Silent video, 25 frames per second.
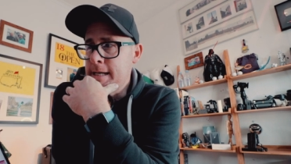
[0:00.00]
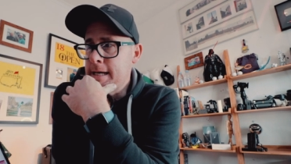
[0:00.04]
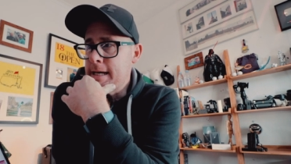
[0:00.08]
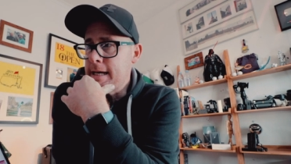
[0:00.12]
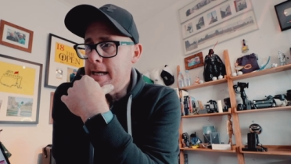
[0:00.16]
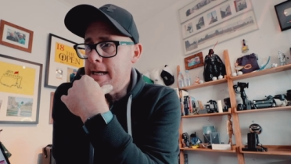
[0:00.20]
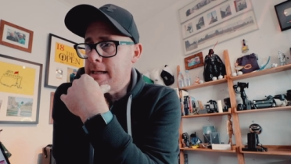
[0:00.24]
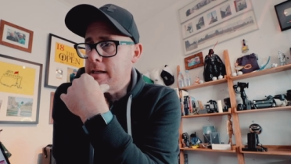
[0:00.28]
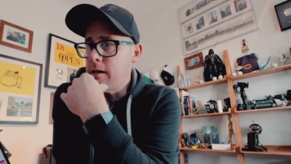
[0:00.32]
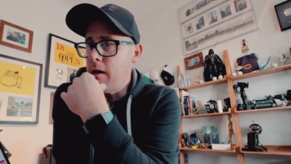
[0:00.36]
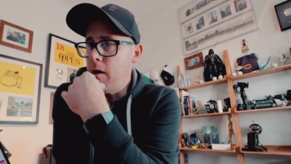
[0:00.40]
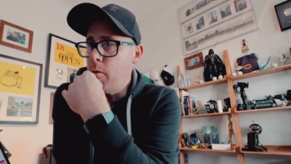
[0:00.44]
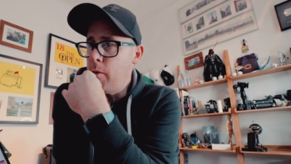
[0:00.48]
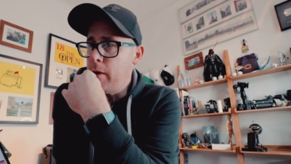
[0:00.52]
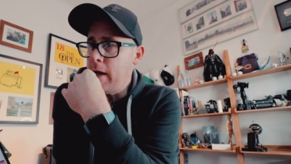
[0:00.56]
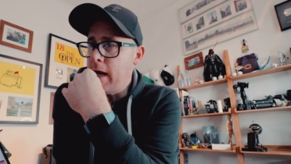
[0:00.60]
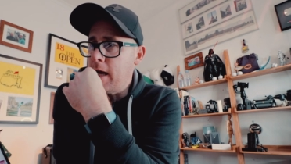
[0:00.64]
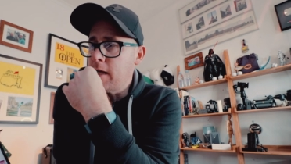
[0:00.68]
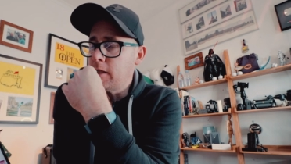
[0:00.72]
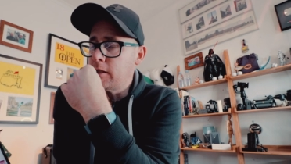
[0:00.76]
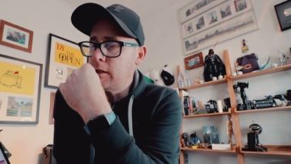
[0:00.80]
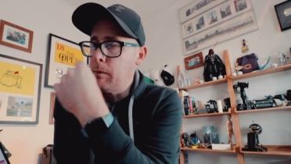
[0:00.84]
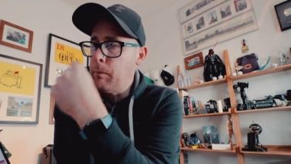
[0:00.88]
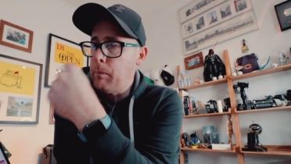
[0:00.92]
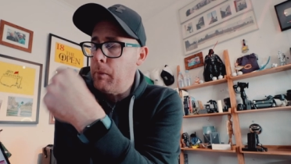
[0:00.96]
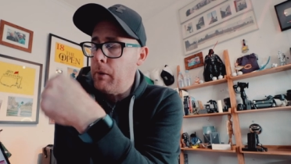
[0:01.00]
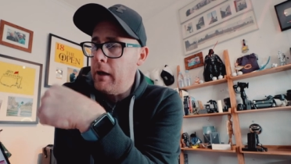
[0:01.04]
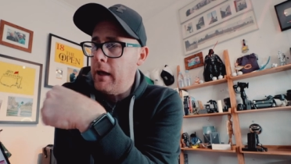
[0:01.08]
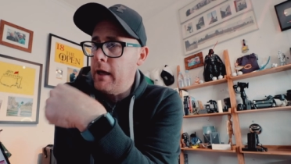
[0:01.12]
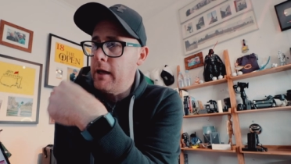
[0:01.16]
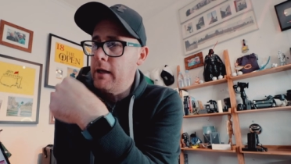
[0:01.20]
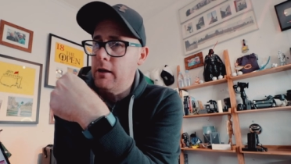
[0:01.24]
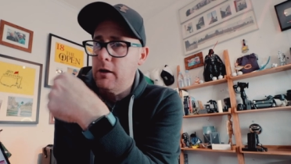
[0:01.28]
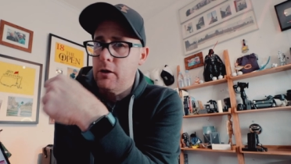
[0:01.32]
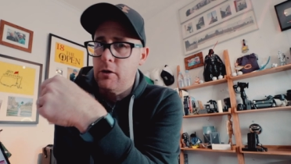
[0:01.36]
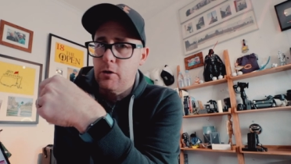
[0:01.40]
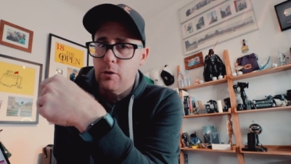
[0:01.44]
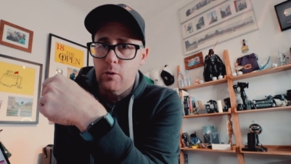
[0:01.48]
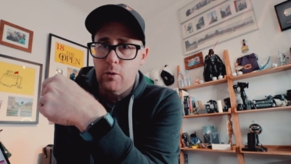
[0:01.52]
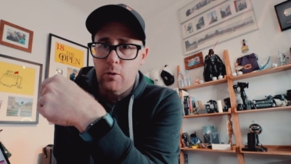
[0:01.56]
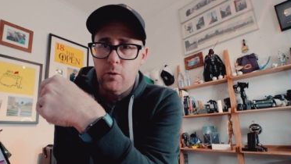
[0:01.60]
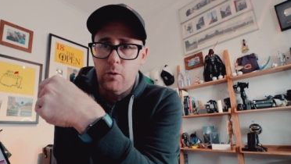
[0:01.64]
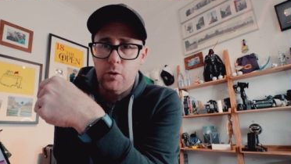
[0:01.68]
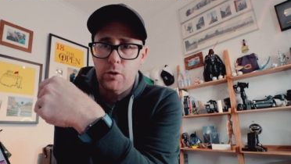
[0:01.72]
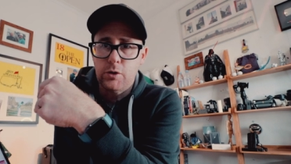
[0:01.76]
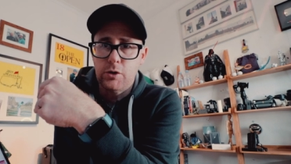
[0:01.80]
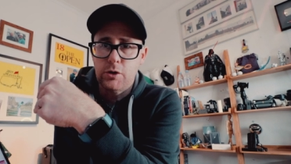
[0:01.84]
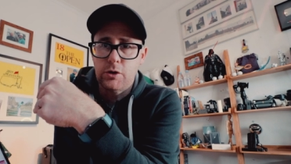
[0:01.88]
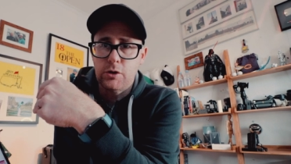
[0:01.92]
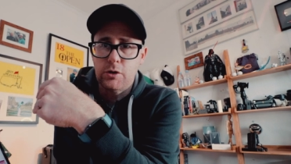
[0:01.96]
is I would actually play the
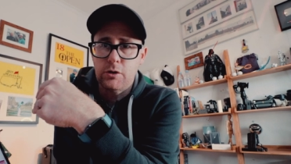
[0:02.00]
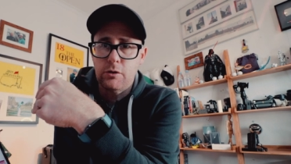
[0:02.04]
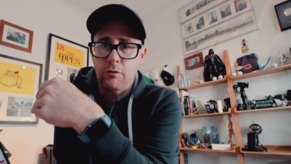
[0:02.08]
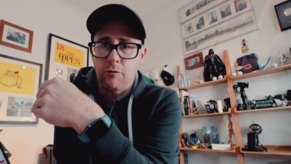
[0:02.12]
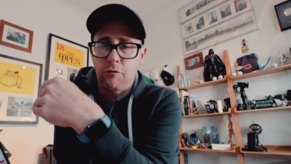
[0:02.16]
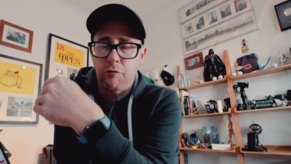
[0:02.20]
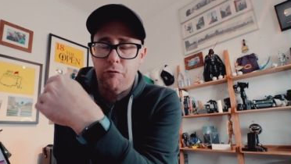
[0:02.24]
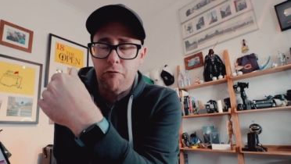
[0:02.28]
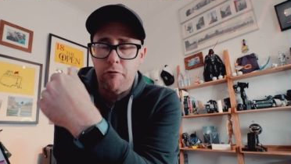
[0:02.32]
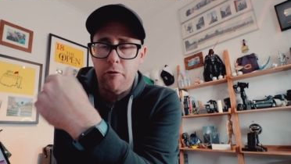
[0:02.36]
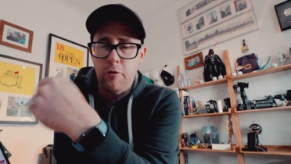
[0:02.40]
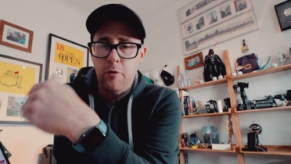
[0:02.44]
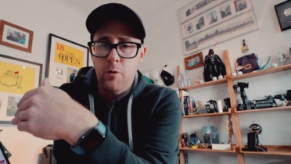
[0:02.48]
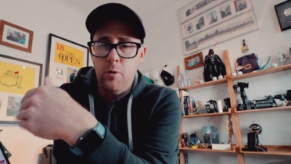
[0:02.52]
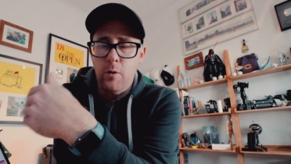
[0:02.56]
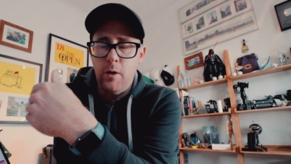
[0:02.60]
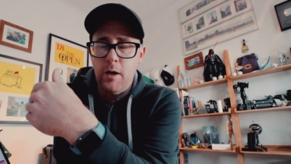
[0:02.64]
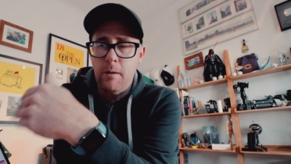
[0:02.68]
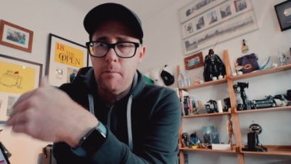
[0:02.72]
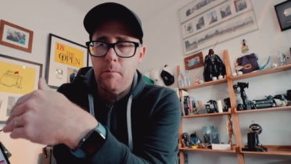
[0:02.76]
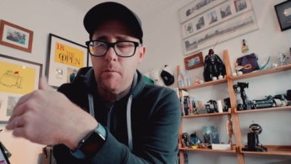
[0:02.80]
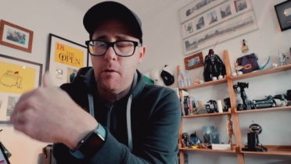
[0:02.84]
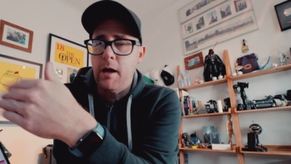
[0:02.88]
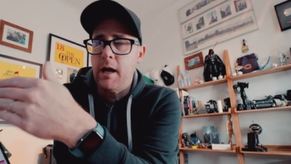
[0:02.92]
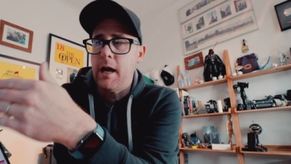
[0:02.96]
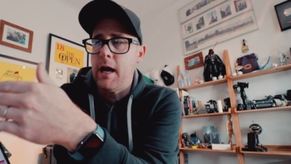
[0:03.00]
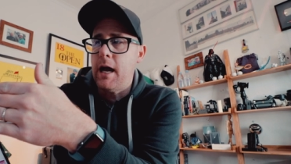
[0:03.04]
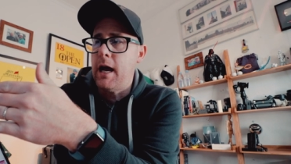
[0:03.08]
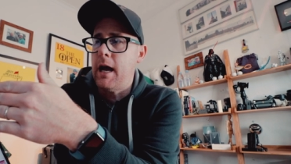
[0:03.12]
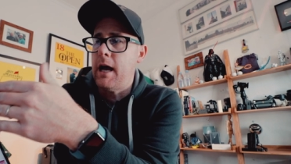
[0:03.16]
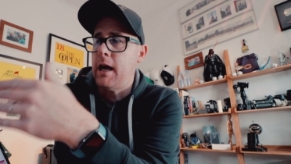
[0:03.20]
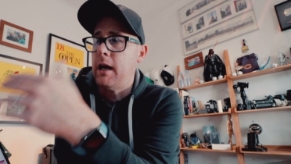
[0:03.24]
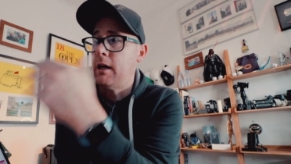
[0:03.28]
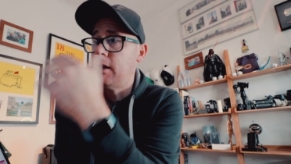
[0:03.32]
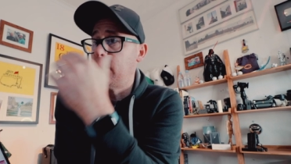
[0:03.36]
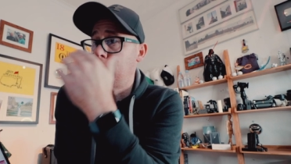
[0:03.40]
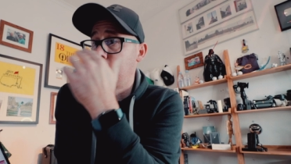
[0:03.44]
course through in my head.